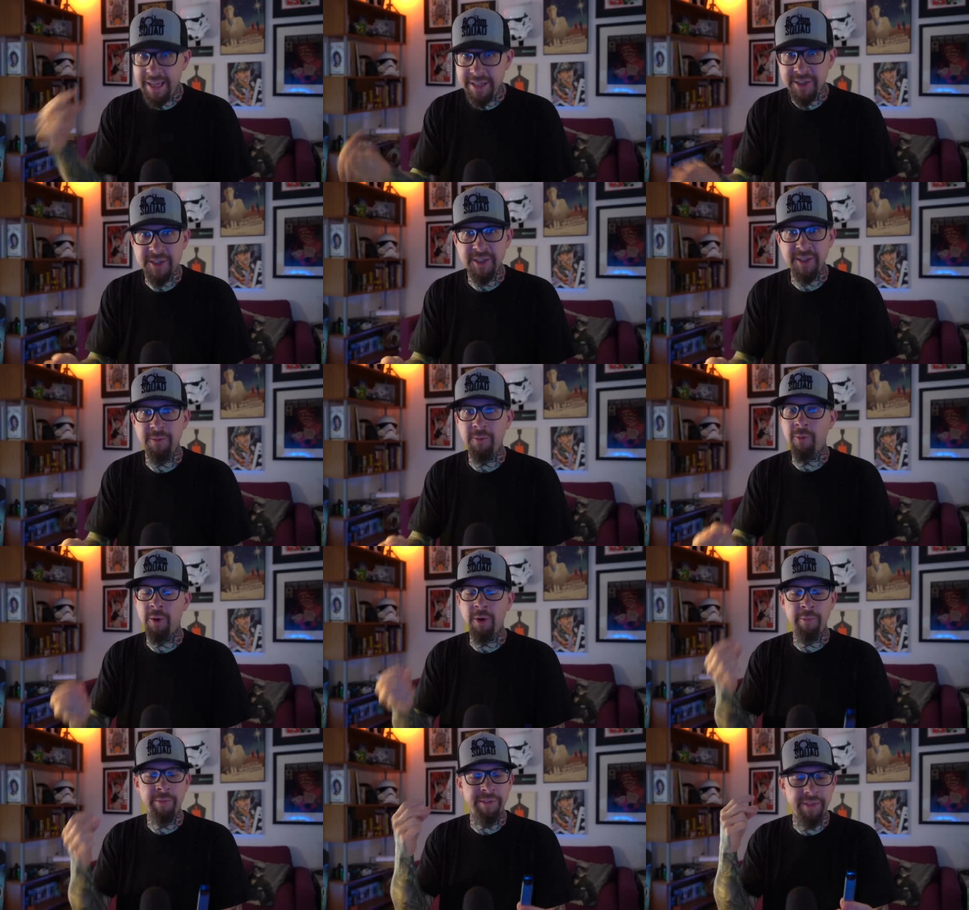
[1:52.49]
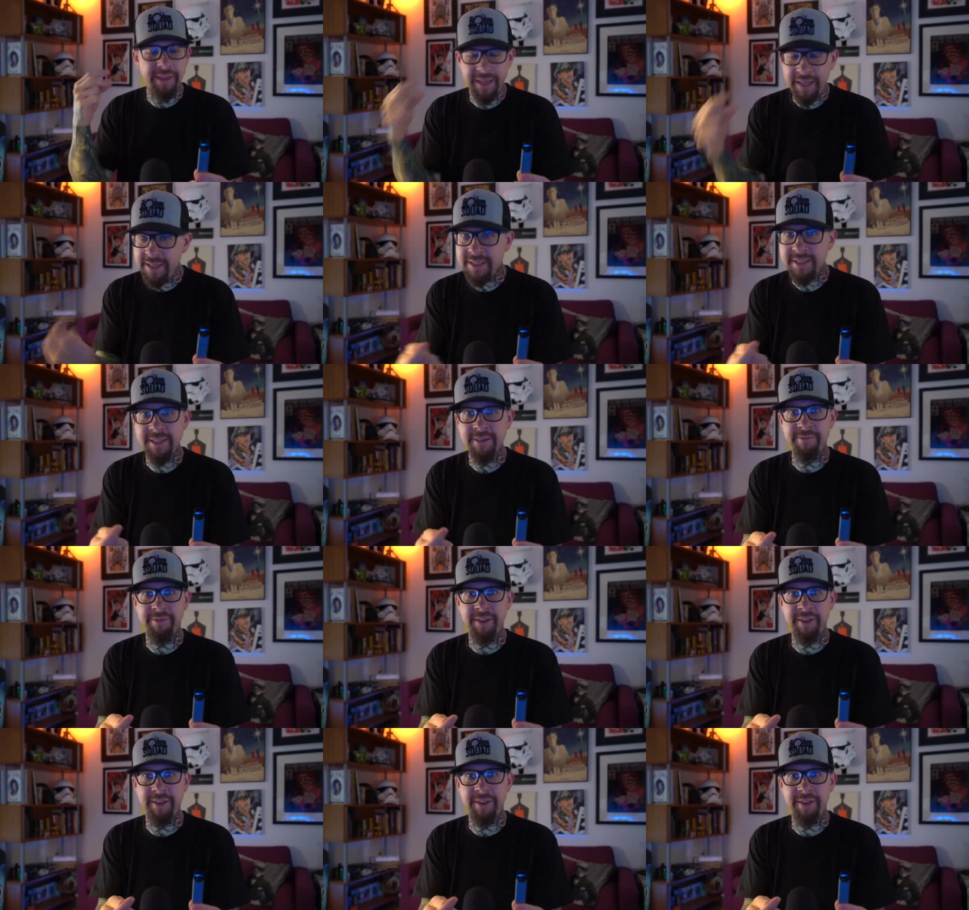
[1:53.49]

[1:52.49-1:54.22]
Instant warmth, instant